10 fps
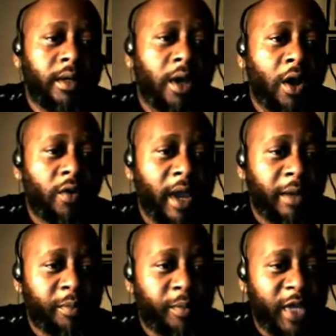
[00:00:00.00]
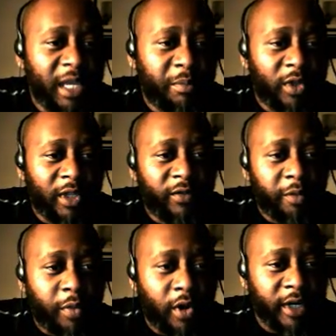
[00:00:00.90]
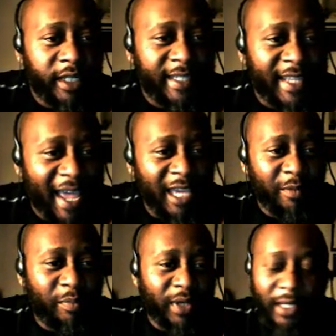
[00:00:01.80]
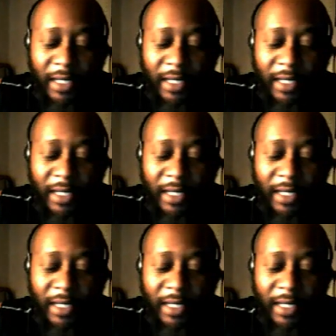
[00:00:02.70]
All right, people of the party type.